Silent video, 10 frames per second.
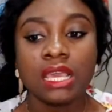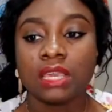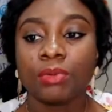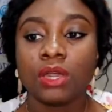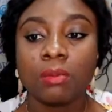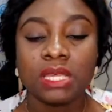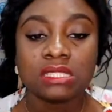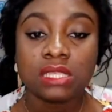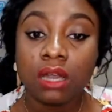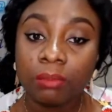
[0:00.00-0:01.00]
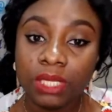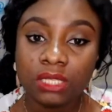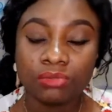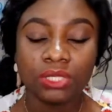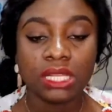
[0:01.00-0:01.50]
Keep your comments coming.
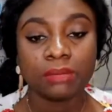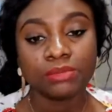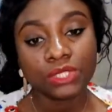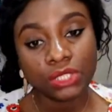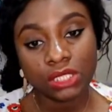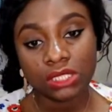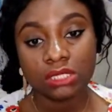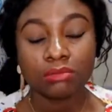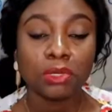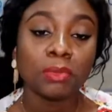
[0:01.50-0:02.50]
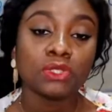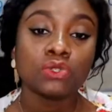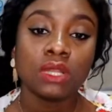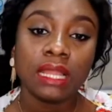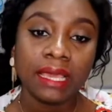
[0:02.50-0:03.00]
I really appreciate it. Remember
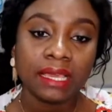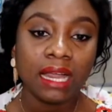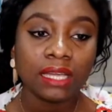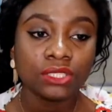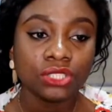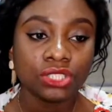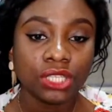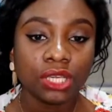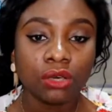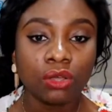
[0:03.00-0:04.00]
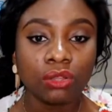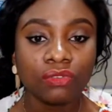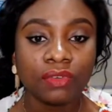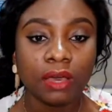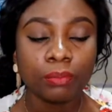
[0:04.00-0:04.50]
to like and share all
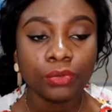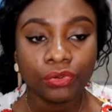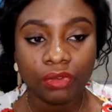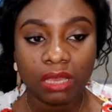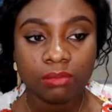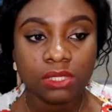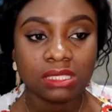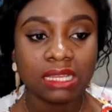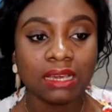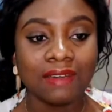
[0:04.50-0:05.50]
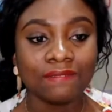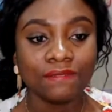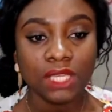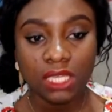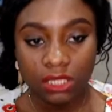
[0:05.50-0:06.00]
of our programs and our
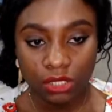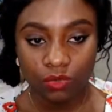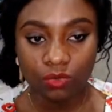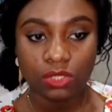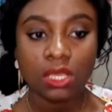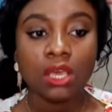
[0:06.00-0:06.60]
videos.